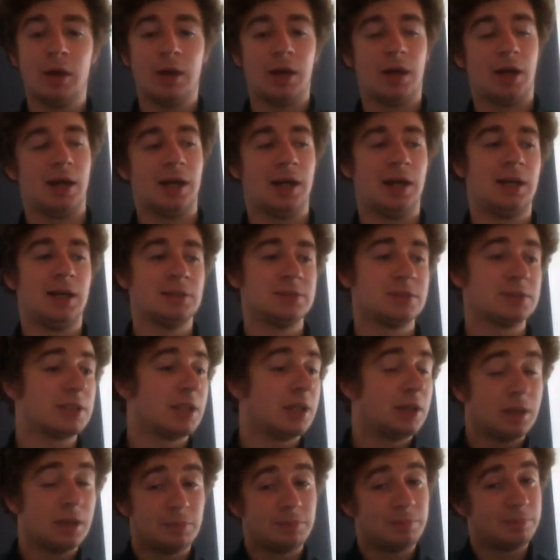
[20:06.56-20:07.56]
and
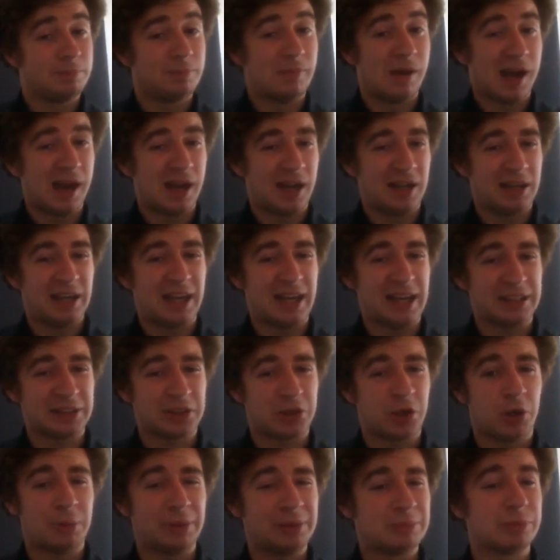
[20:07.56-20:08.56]
I had a
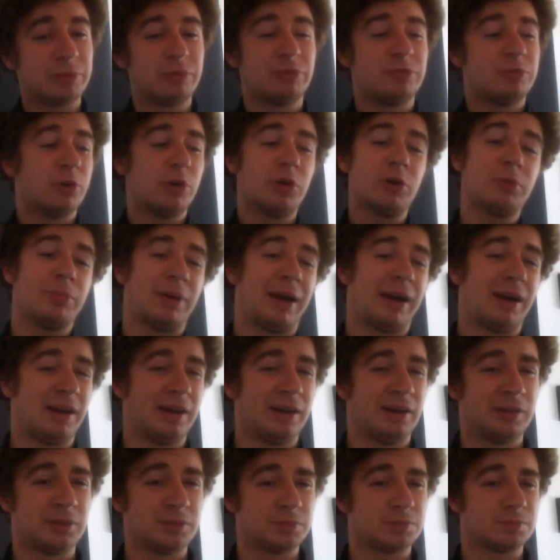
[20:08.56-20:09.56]
comment before about
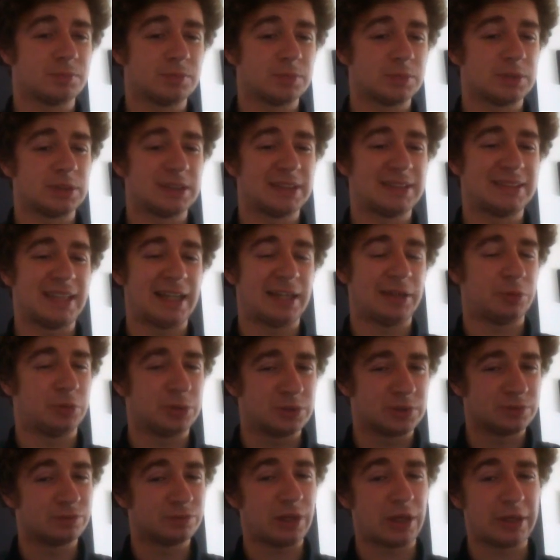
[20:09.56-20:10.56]
how the deck
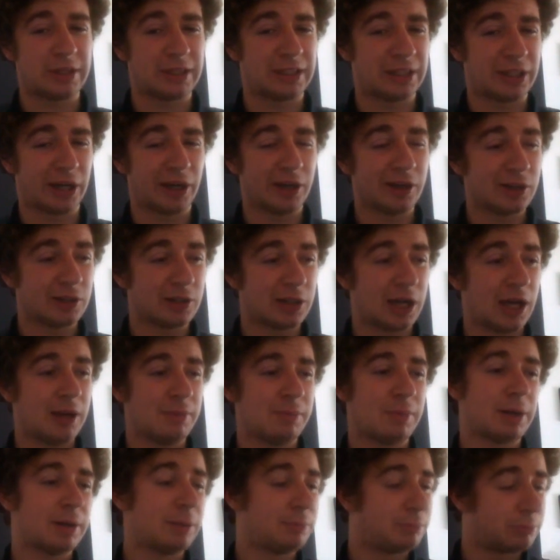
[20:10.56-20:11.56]
wasn't very,
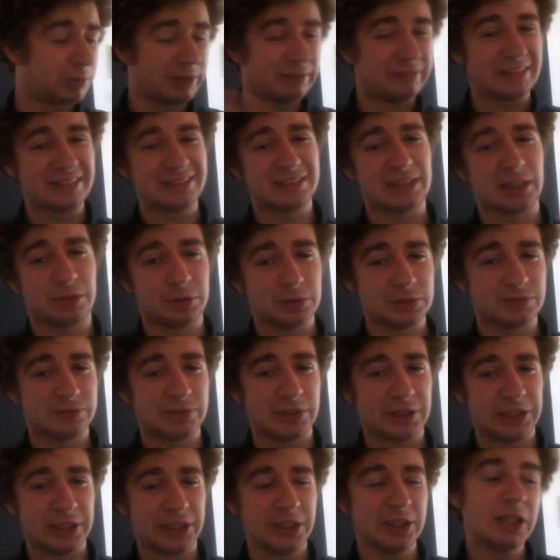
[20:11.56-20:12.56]
my previous deck wasn't
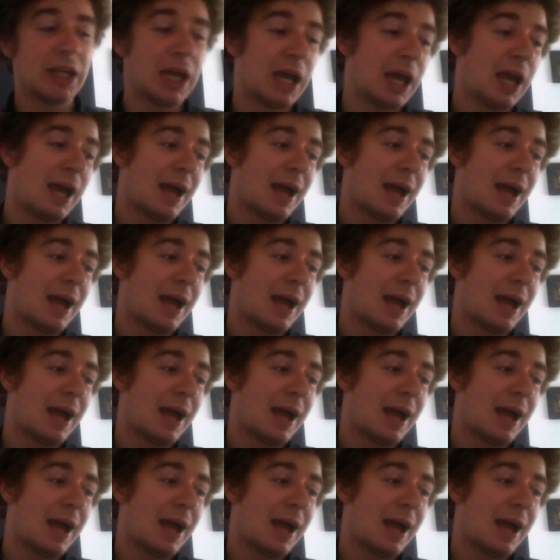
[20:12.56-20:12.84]
very good.